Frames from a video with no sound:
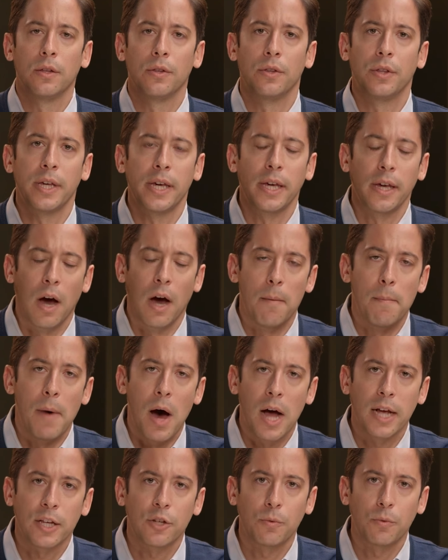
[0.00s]
The
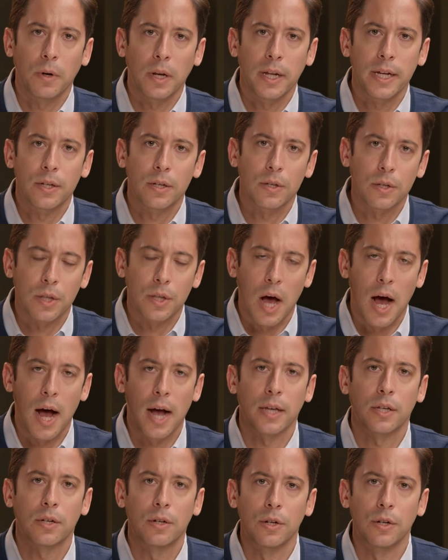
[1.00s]
Hamas releases the
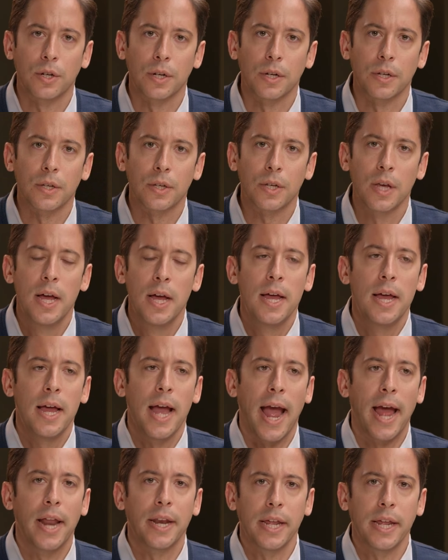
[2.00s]
hostages,
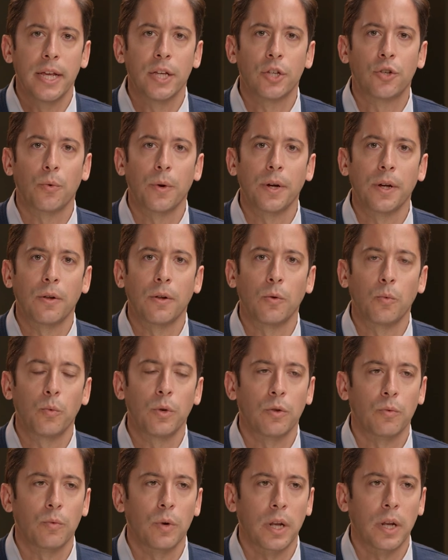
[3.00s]
and Israel
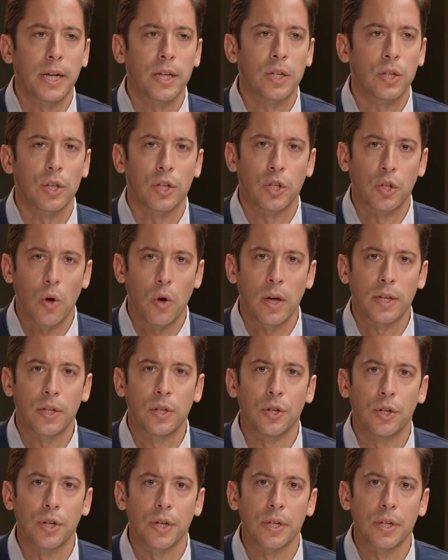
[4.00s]
will release the
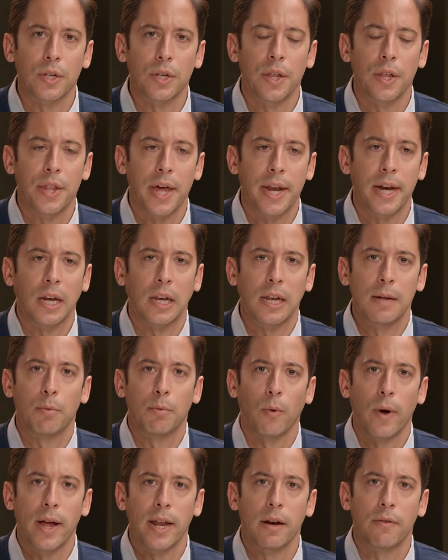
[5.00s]
sausages that it
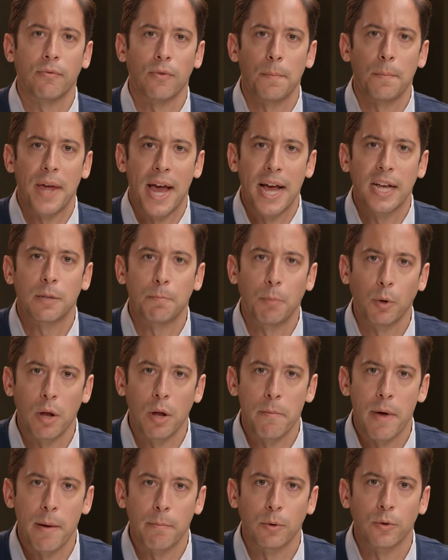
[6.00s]
liberated from the
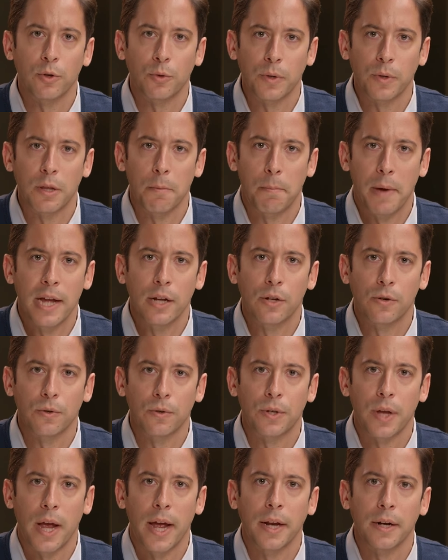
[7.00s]
Hezbollah members with the
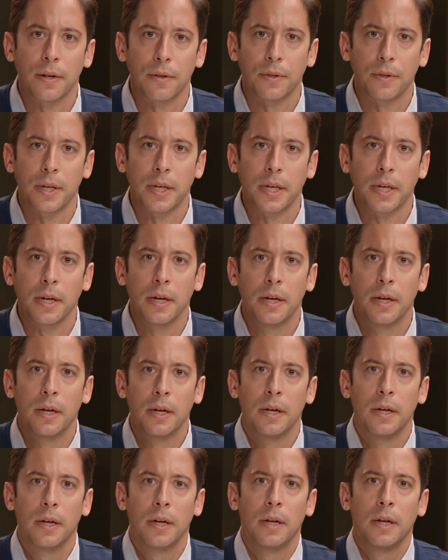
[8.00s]
pagers and the
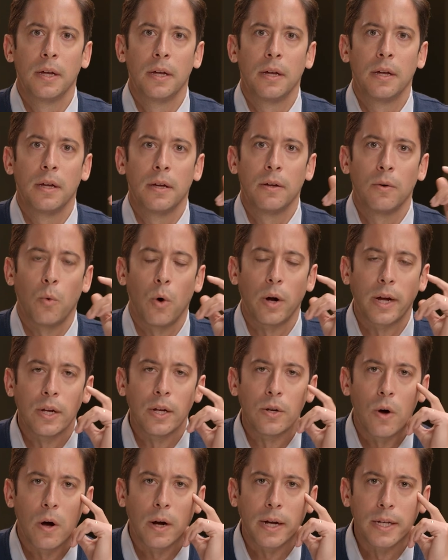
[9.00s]
walkie
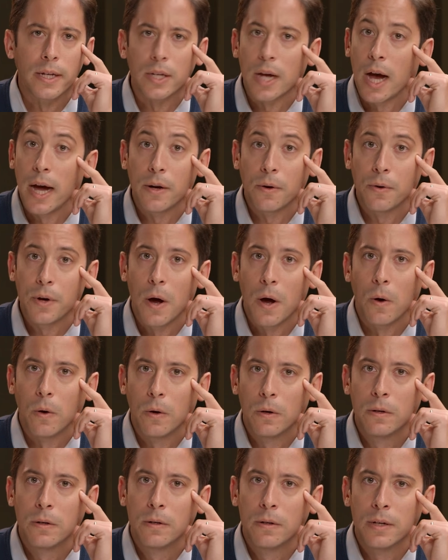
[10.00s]
talkies. I don't know.
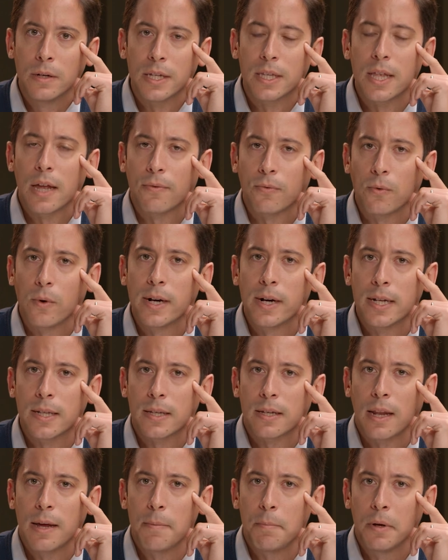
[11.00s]
Is that a Freudian
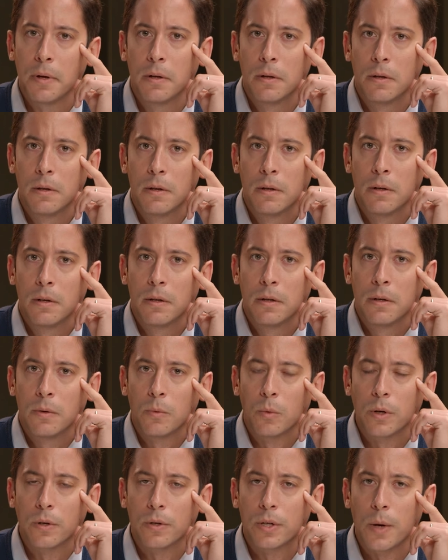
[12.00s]
slip?
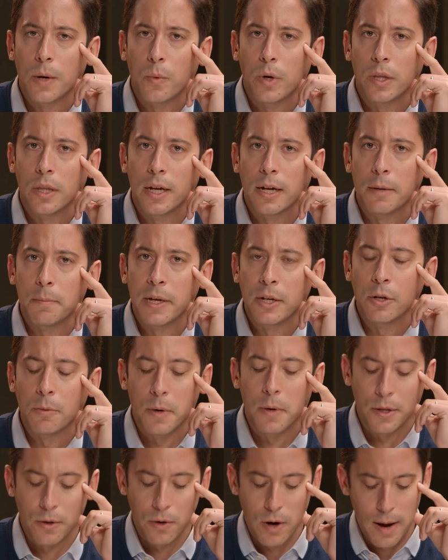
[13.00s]
Where you say one thing and mean your
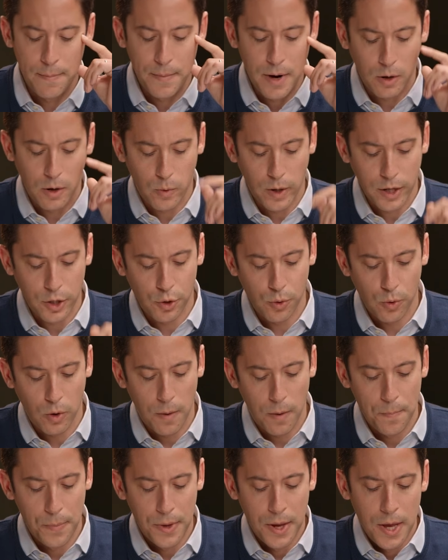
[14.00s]
mother? I'm not quite sure.